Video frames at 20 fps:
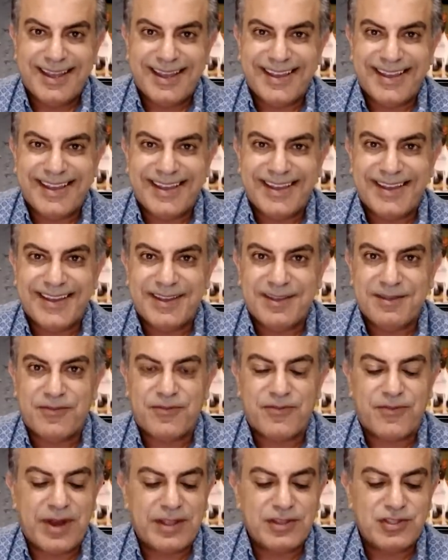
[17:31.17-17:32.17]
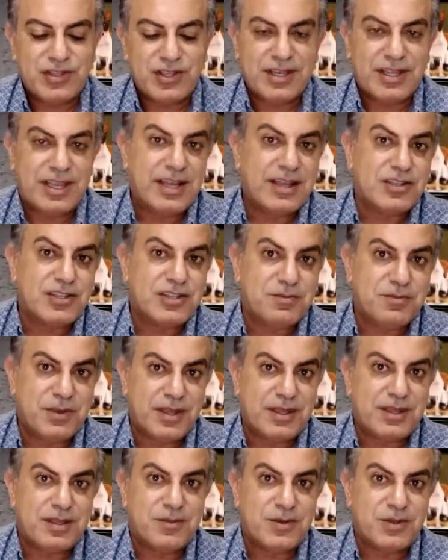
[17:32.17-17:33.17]
uh, French and English
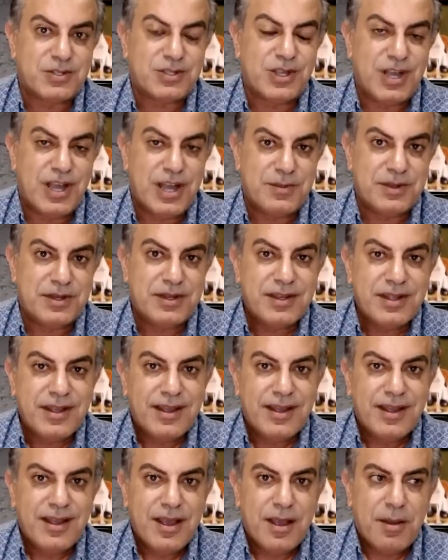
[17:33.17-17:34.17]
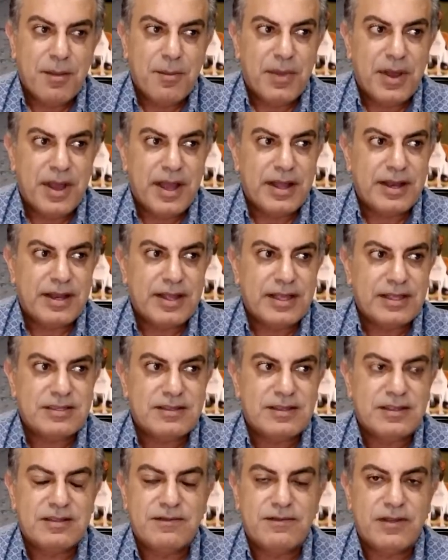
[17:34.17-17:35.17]
being the most common but it's
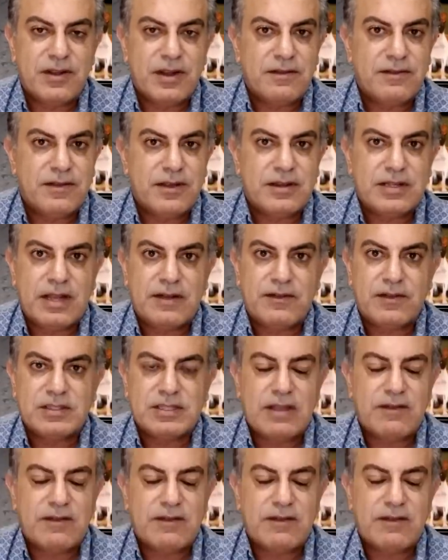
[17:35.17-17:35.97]
it's very very diverse.